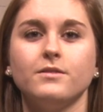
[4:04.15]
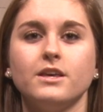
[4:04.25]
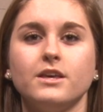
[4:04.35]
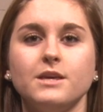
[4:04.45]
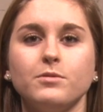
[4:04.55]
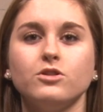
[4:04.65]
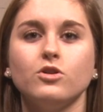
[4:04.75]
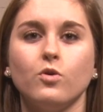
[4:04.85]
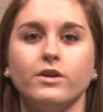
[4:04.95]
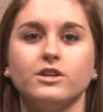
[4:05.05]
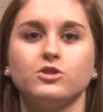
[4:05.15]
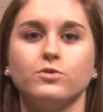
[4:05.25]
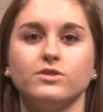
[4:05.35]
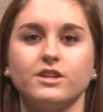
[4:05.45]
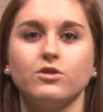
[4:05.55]
keeping the Hoyas to a
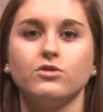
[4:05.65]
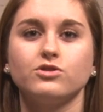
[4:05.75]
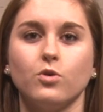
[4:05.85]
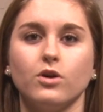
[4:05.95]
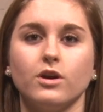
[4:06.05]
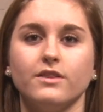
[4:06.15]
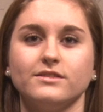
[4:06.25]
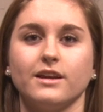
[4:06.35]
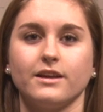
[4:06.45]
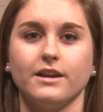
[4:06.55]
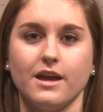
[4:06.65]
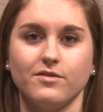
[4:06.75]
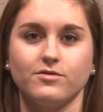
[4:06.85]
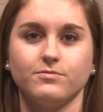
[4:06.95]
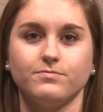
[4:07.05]
single score in the second half.